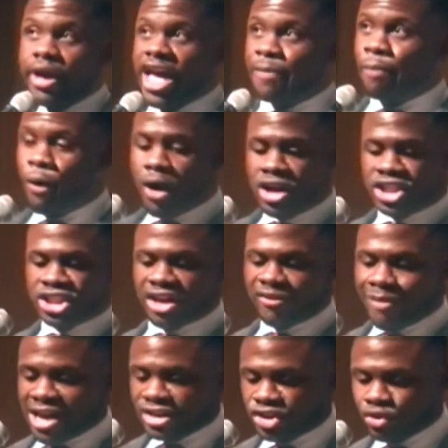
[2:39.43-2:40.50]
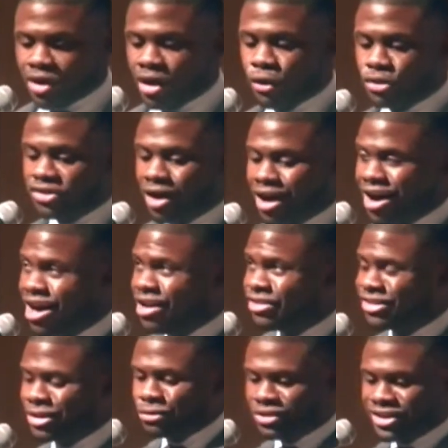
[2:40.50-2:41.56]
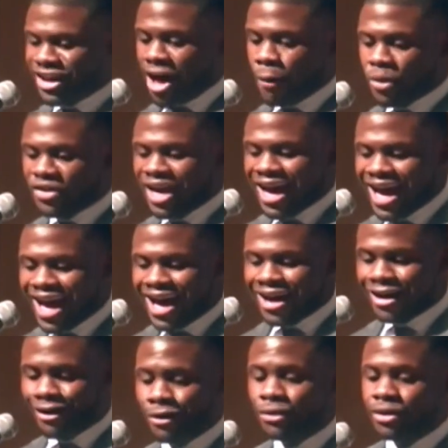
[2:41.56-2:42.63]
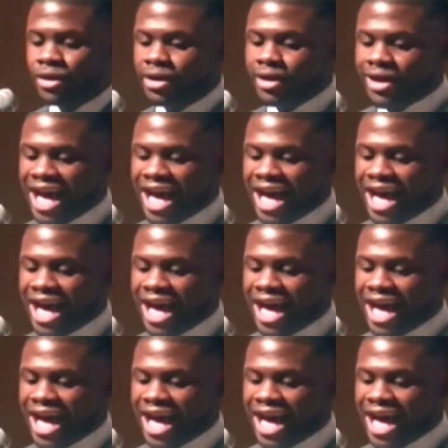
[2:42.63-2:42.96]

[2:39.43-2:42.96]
a portion of my struggles also dealt with how